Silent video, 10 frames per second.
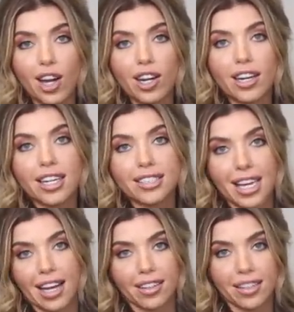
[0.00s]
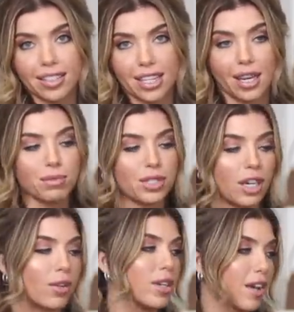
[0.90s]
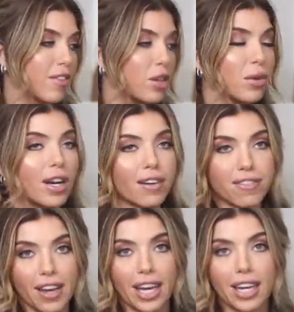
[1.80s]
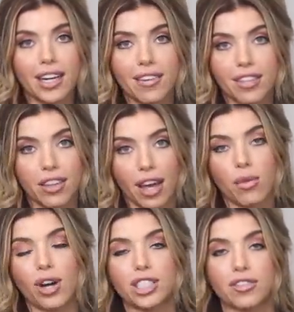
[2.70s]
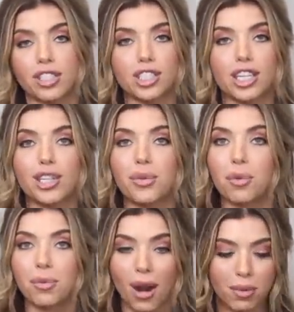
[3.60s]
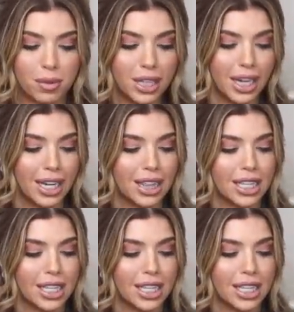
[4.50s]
they are exactly the same. So if you were a fan of the light wash version, you will probably like